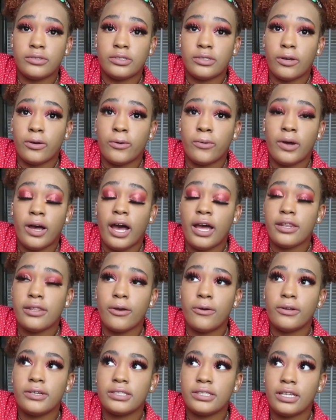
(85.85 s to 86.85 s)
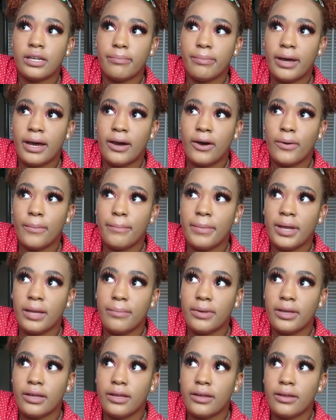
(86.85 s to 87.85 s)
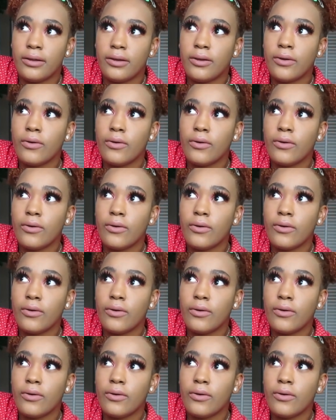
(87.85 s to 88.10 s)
So I noticed it about maybe